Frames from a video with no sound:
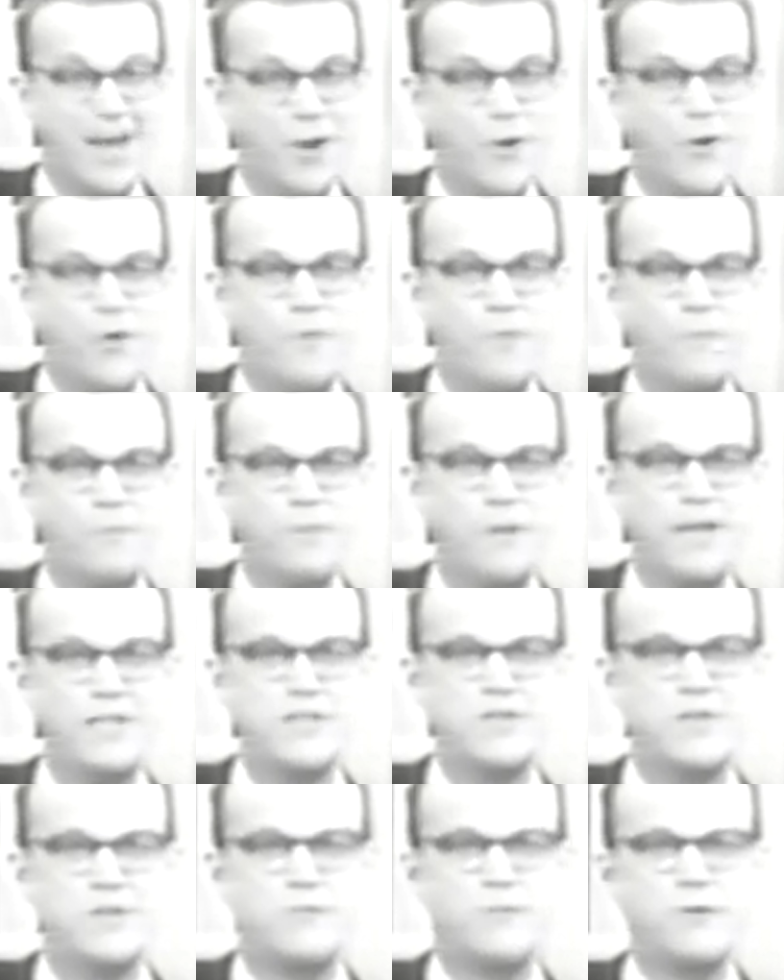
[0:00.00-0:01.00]
home, please
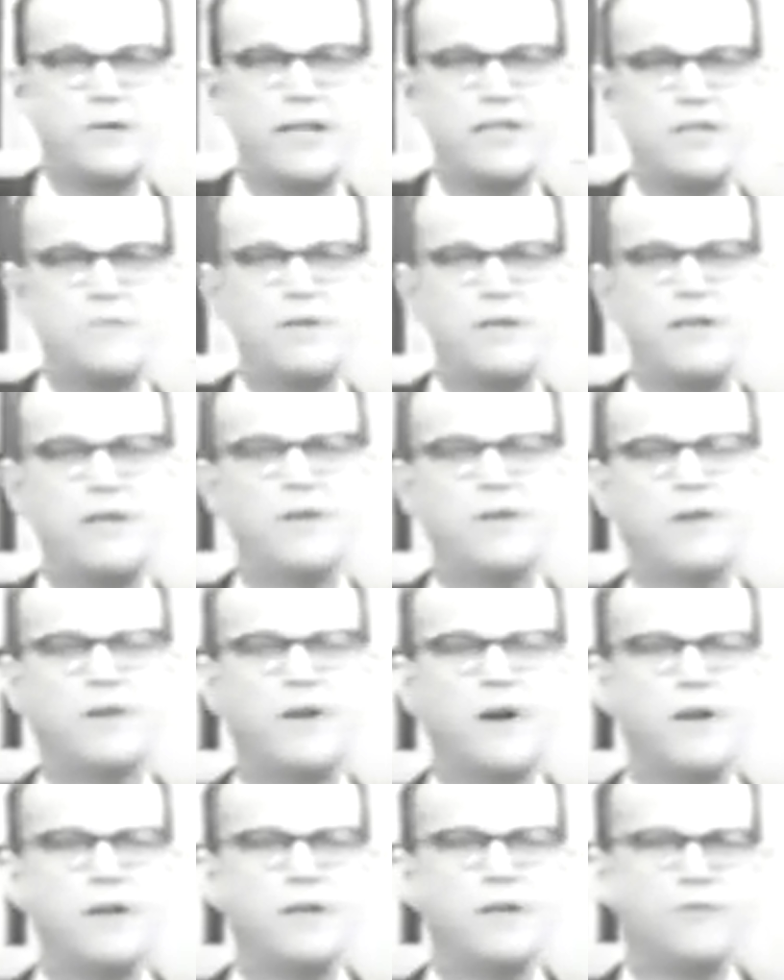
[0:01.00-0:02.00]
don't forget to mail your
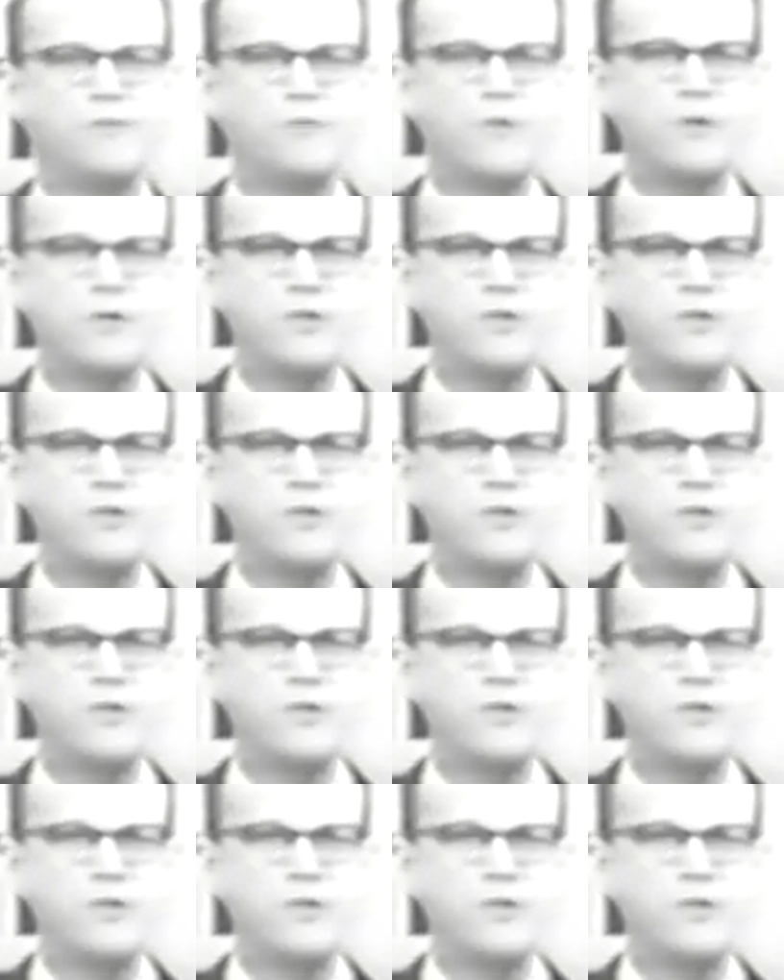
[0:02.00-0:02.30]
card to the Fur